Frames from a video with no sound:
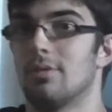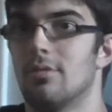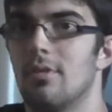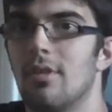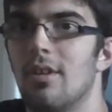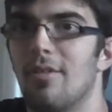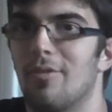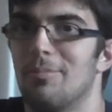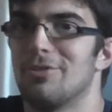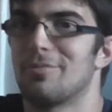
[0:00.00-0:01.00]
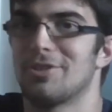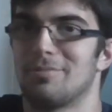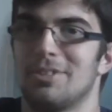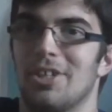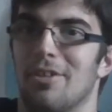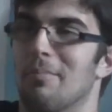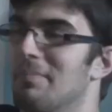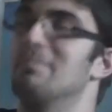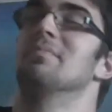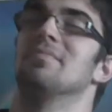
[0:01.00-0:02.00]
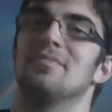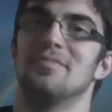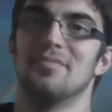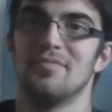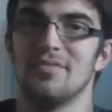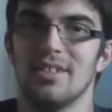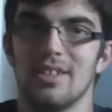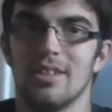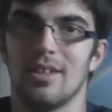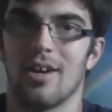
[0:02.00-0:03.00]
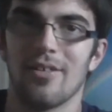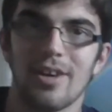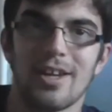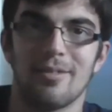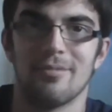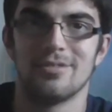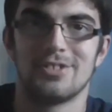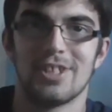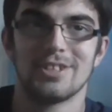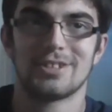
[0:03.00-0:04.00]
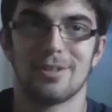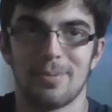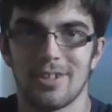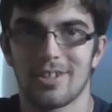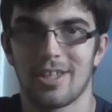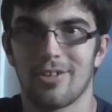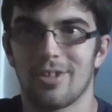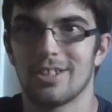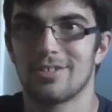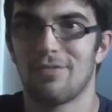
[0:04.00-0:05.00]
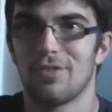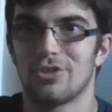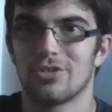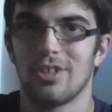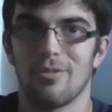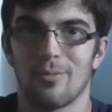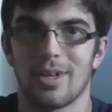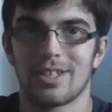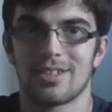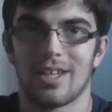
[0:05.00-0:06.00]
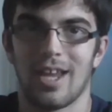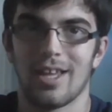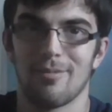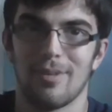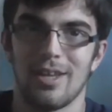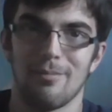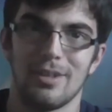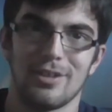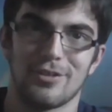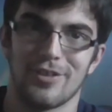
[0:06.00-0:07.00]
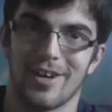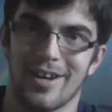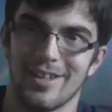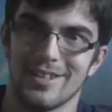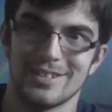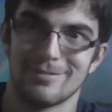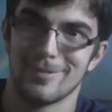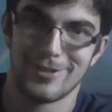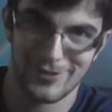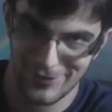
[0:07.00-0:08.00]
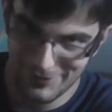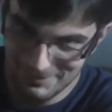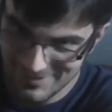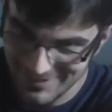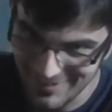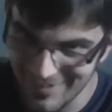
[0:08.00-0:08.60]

wouldn't be surprised if it did. Alright, since the peanut gallery has officially wrecked and made me cry in this video,